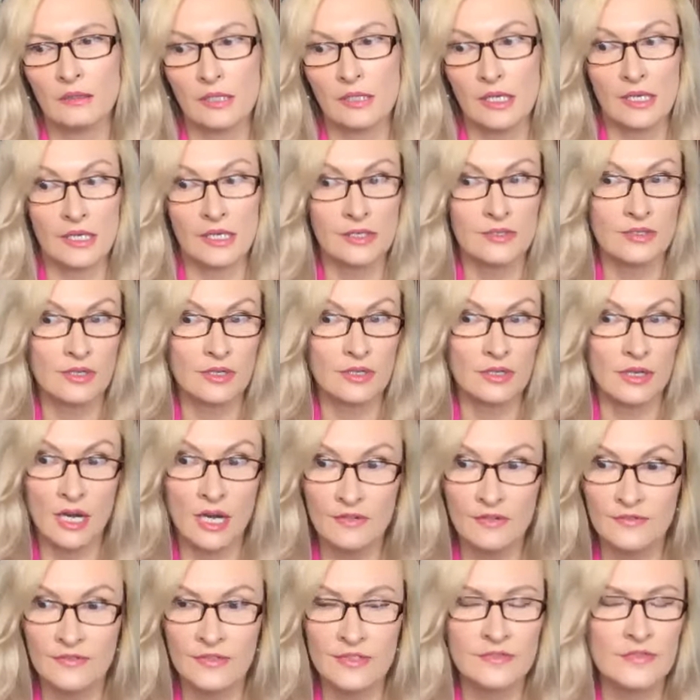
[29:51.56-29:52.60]
is
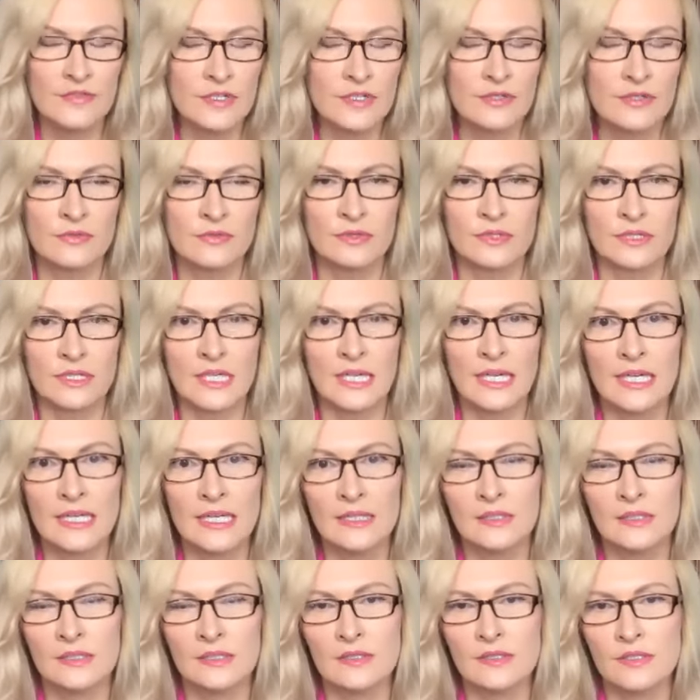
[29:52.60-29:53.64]
often viscerally
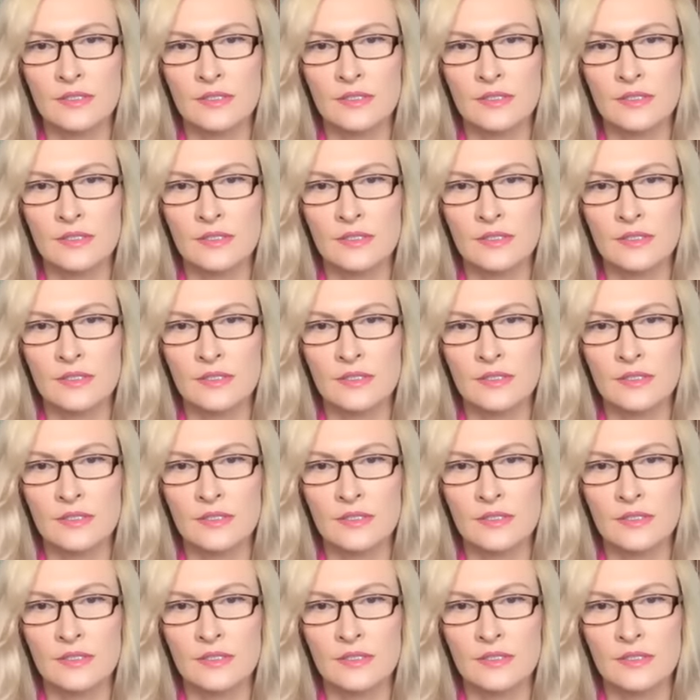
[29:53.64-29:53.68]
hated